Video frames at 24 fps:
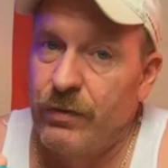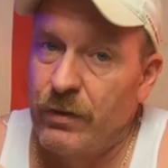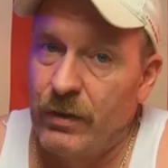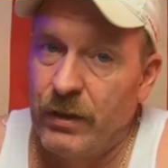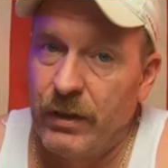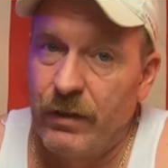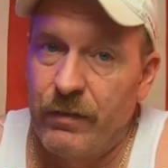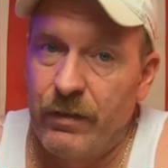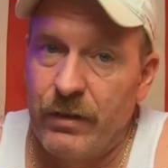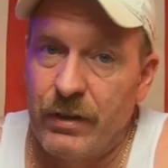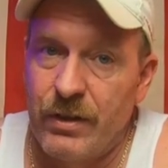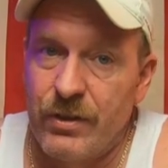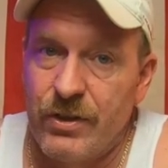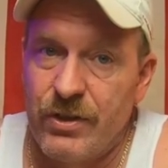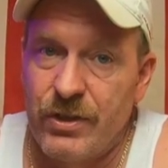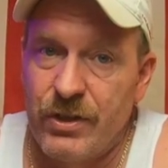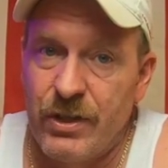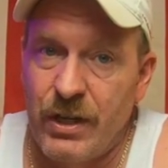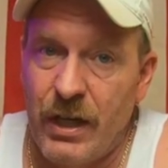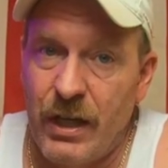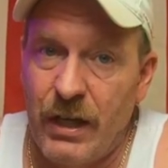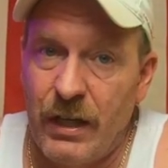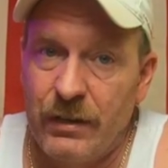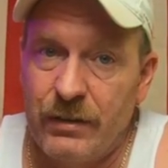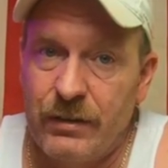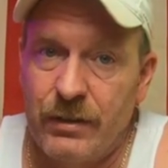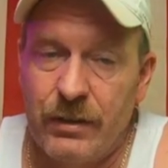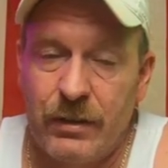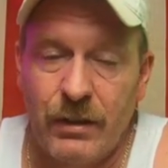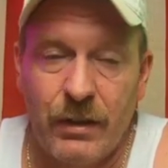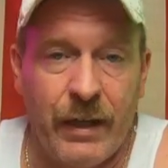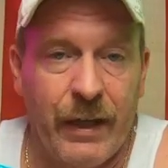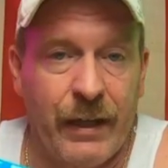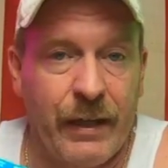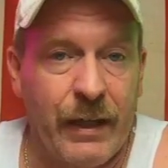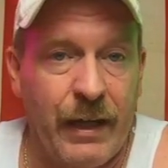if you live in a state
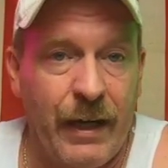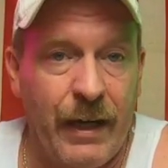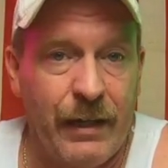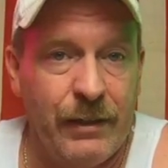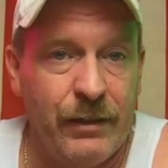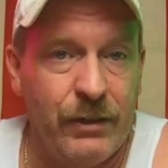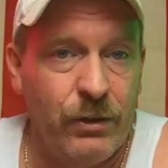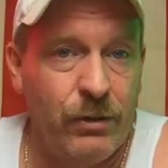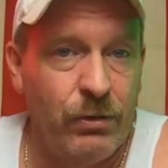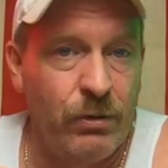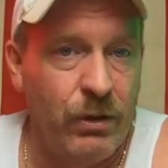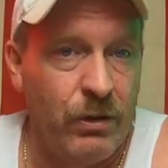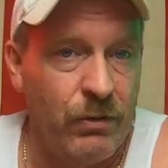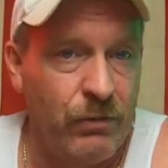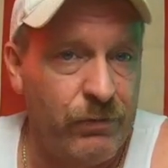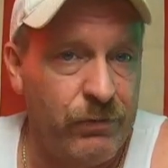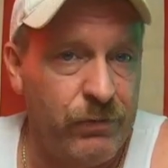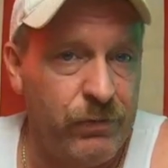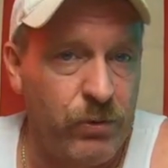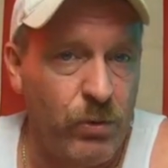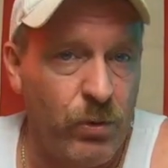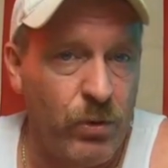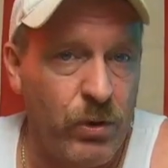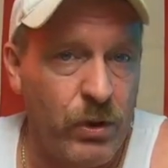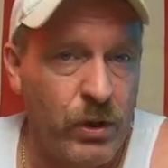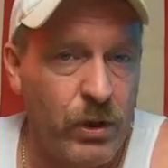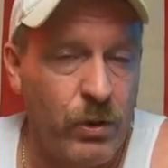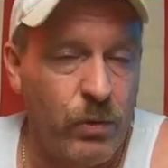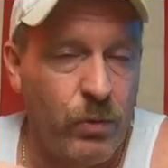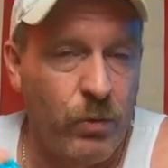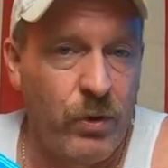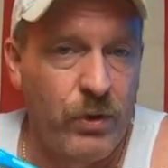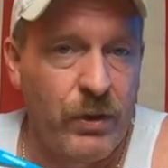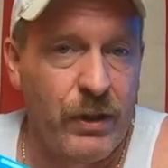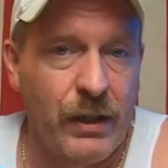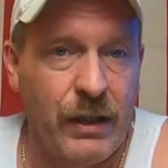like I do in Florida
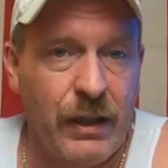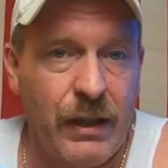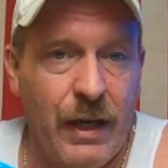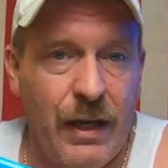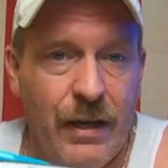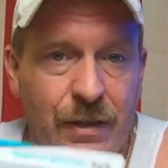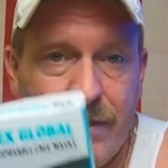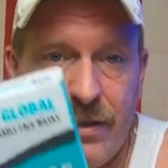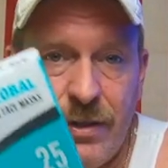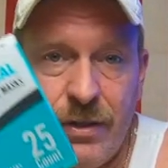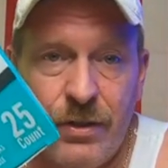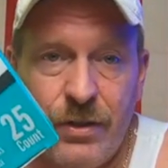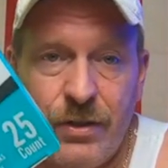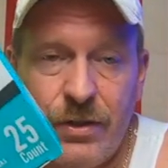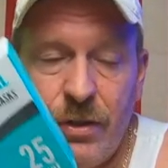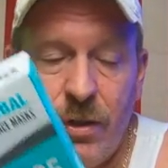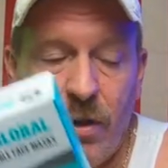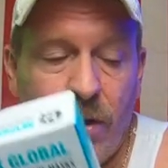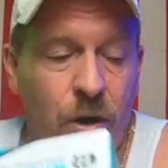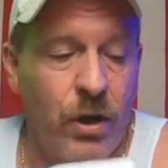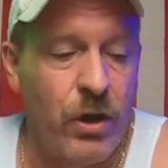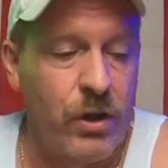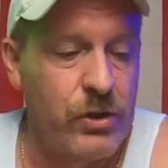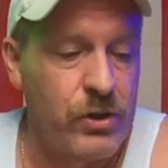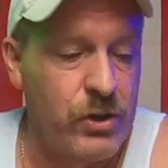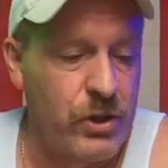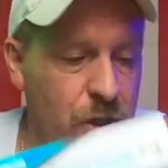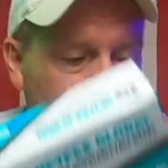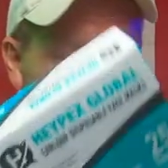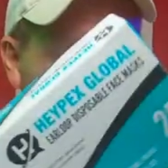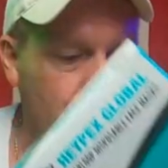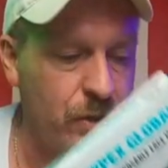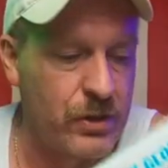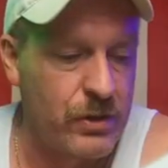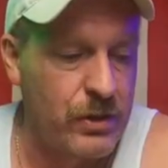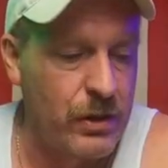where the cases are
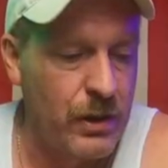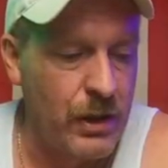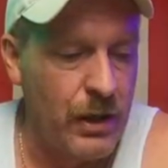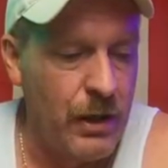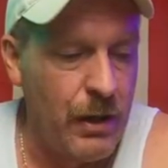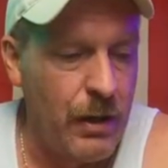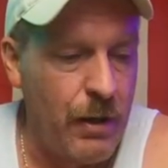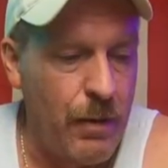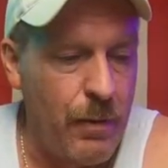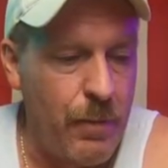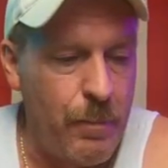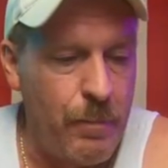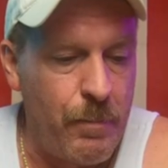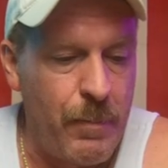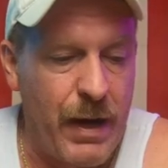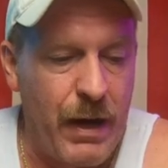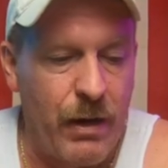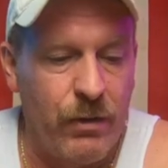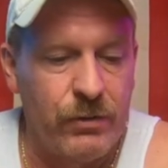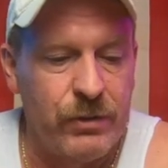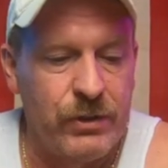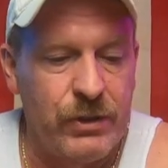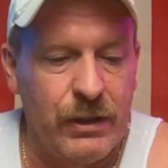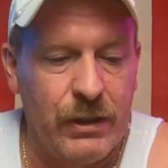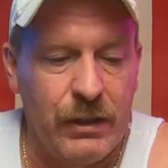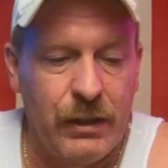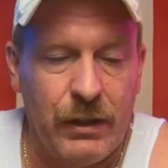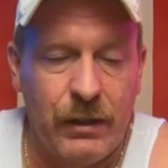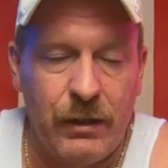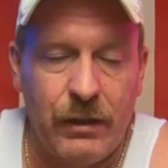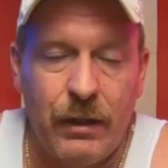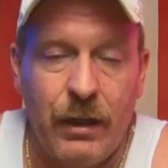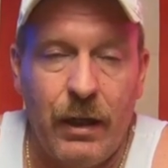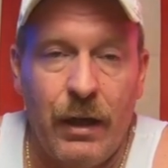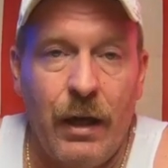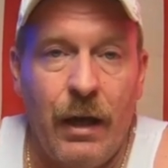just
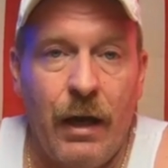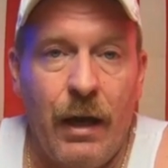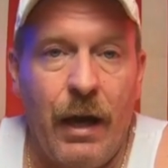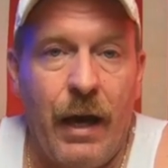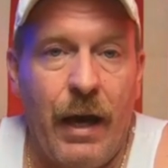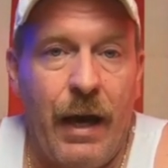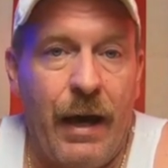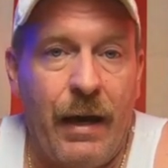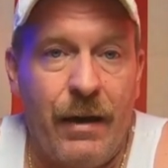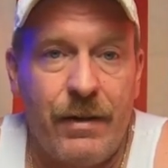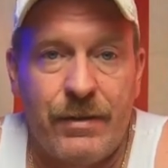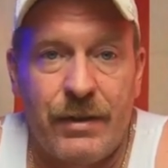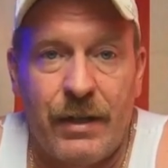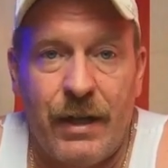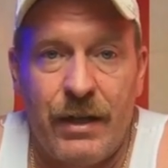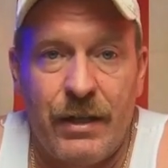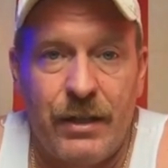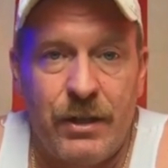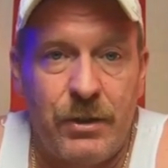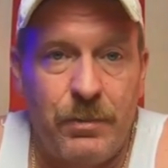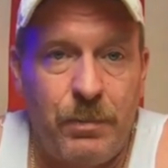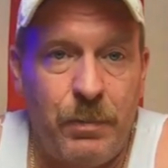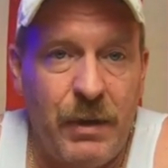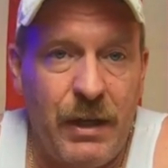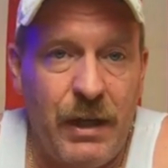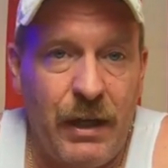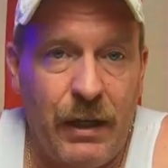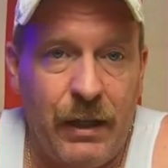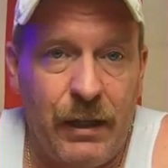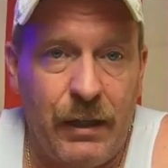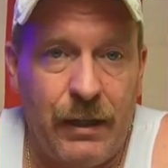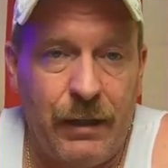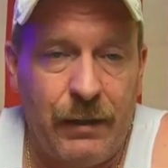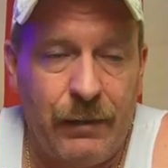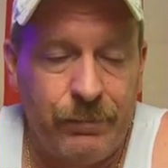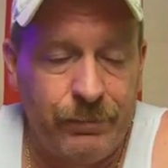mounting as I
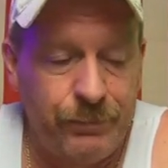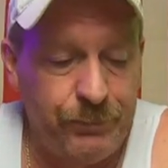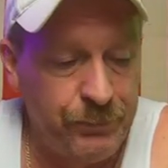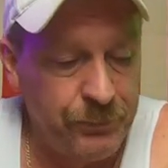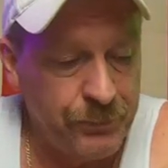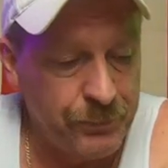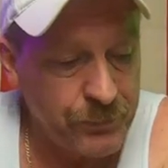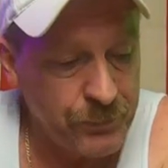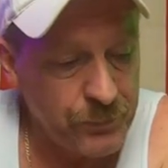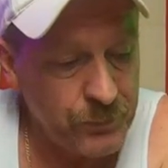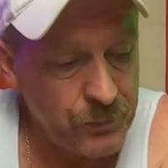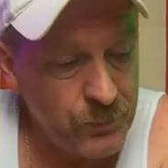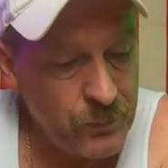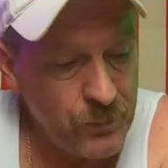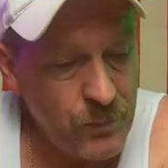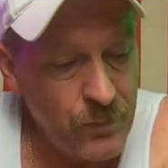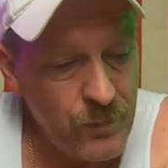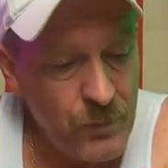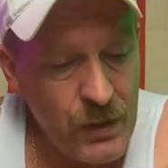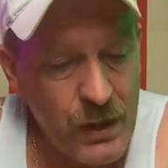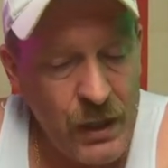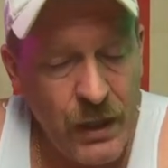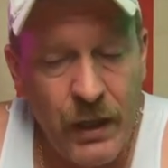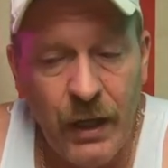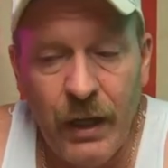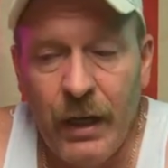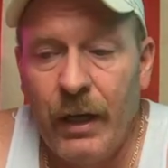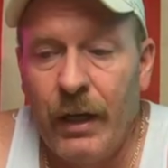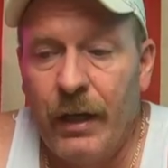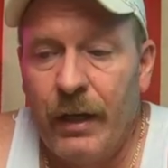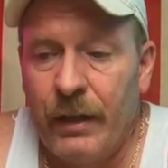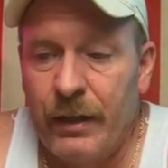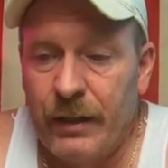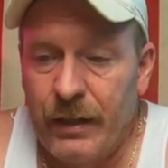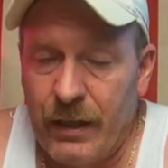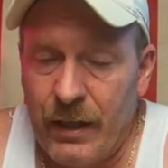speak.
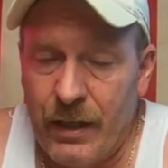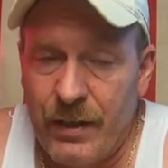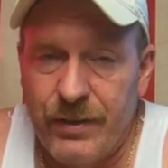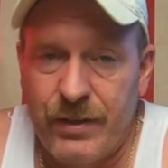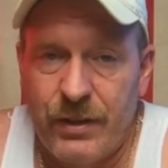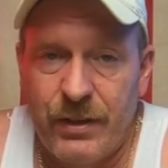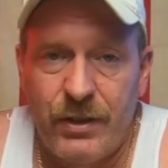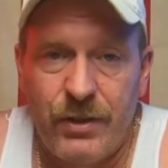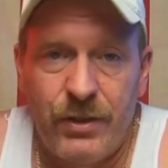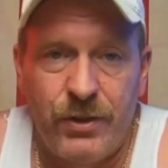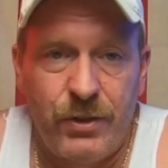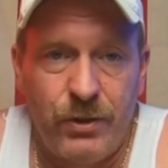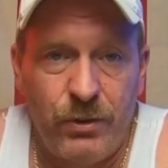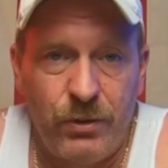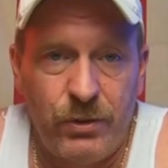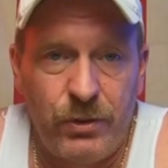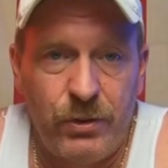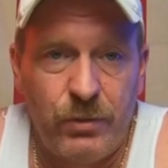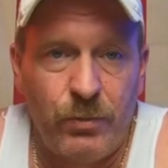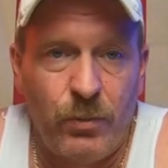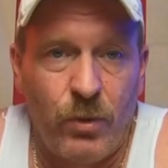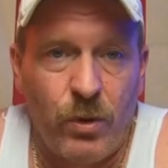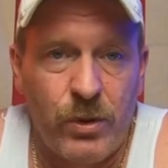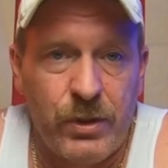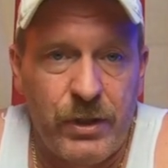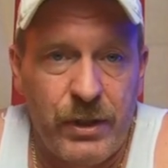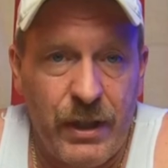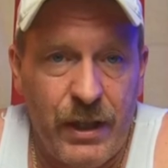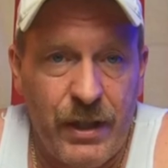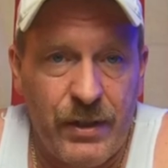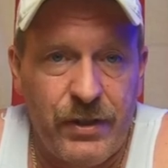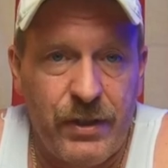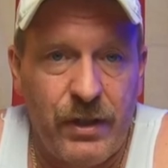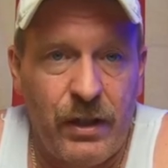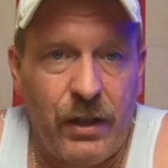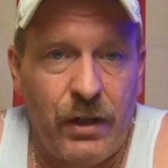Yes, it is due to more
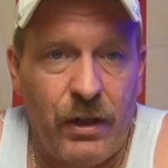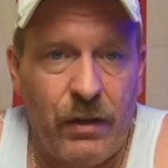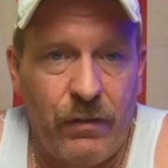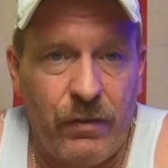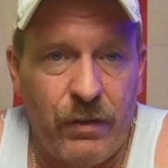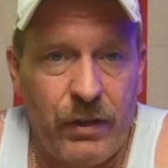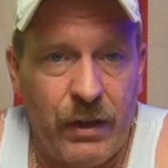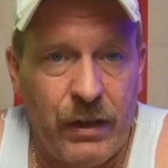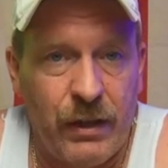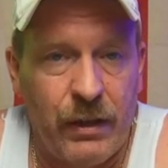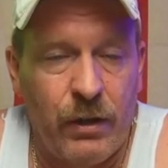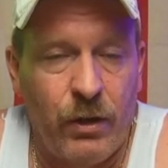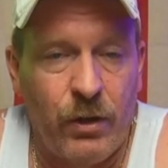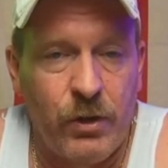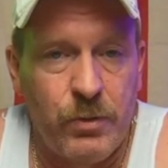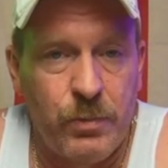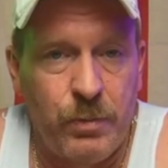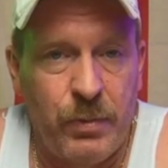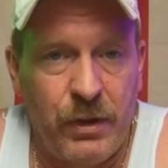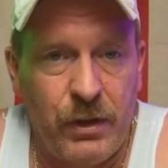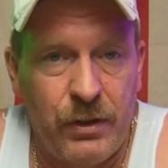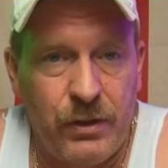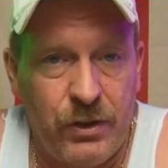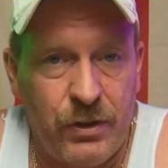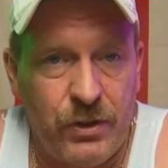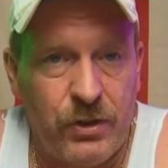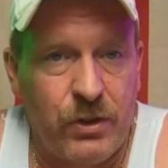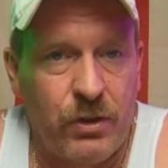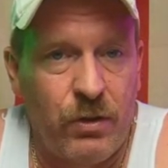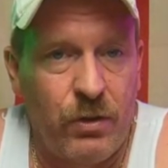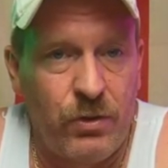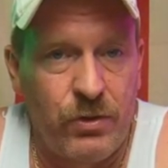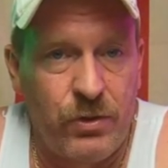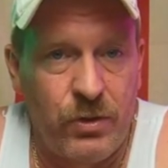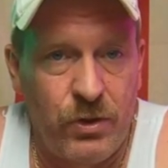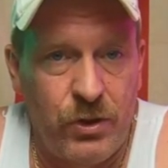testing and everything else, but it just
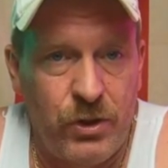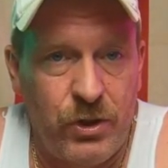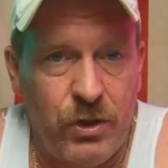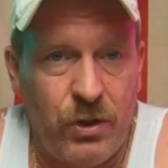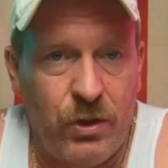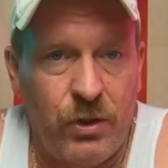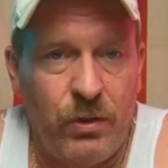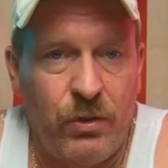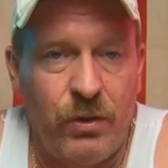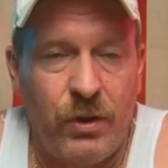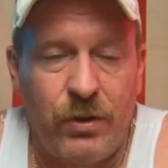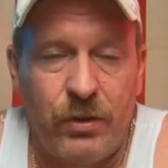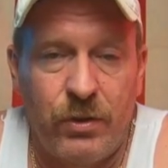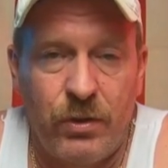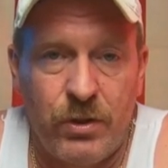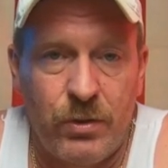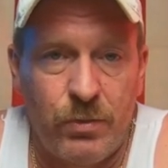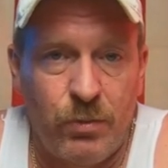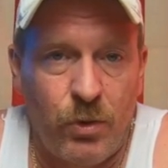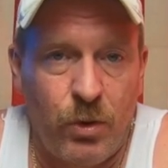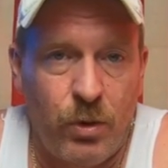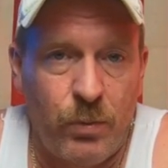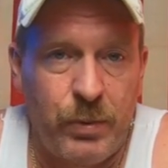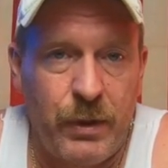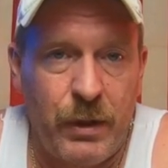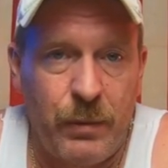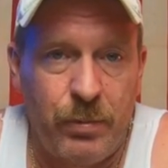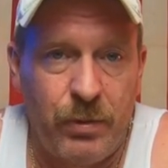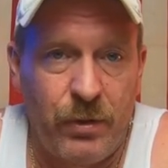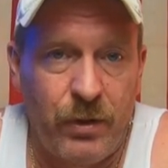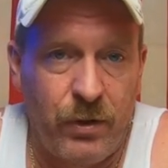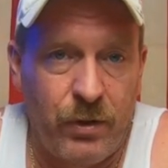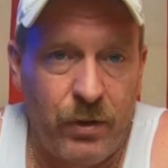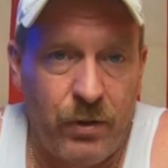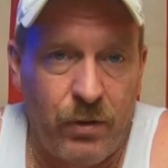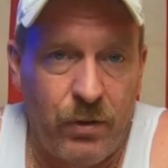goes to show you that there's more people
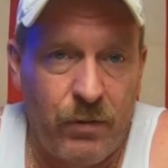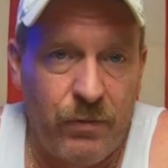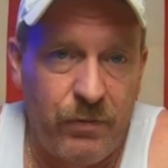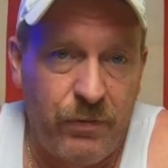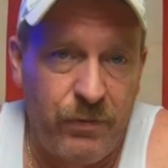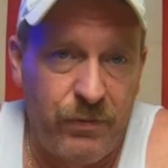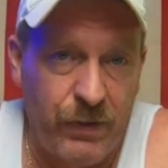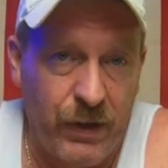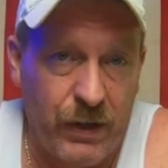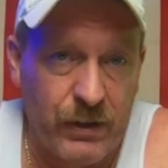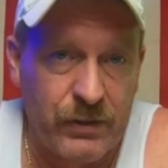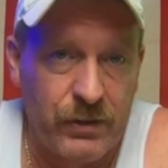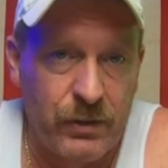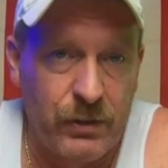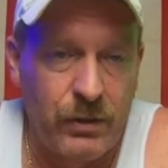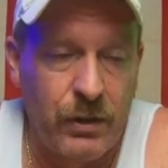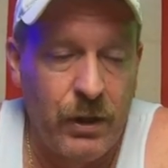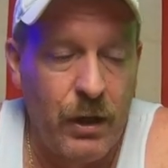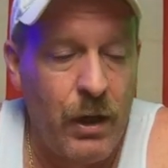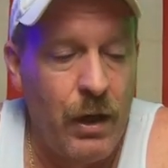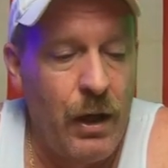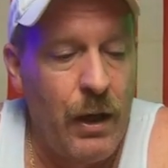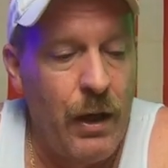that are infected